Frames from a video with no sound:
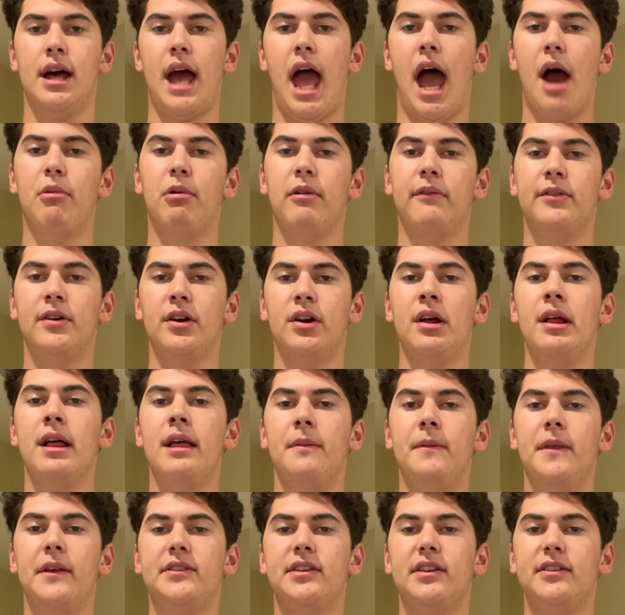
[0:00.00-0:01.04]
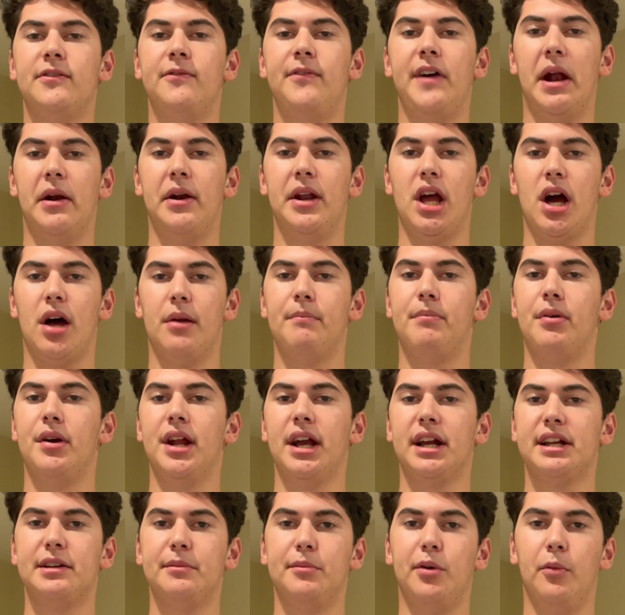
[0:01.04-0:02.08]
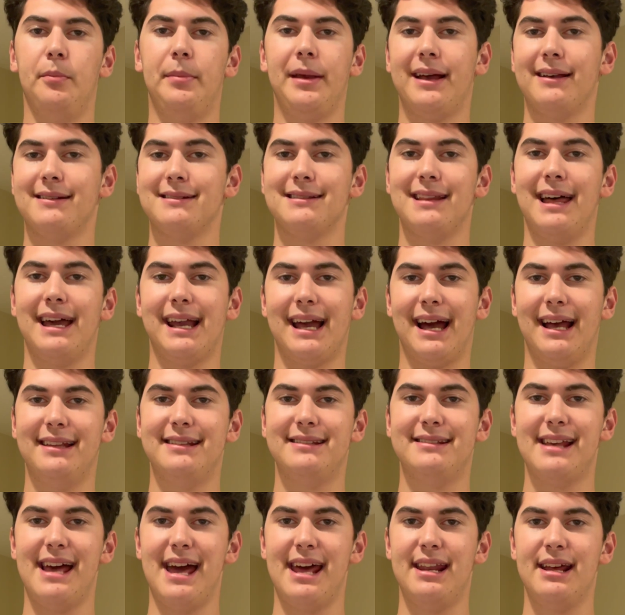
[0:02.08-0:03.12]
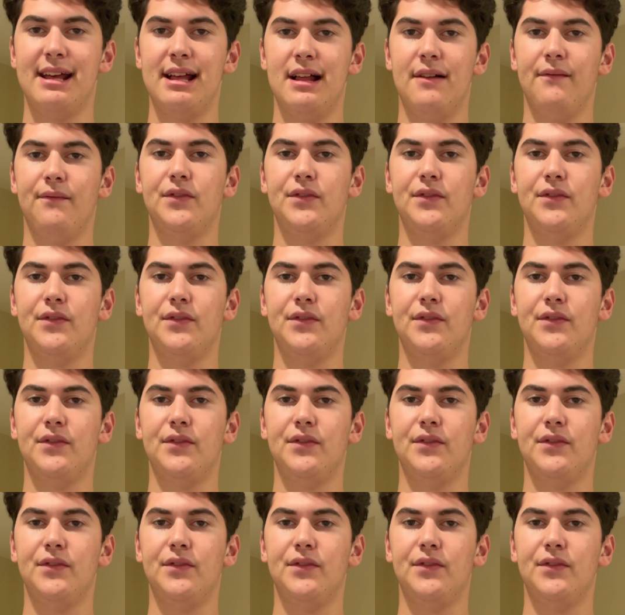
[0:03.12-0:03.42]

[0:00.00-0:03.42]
However, this is very unpredictable because, like I said,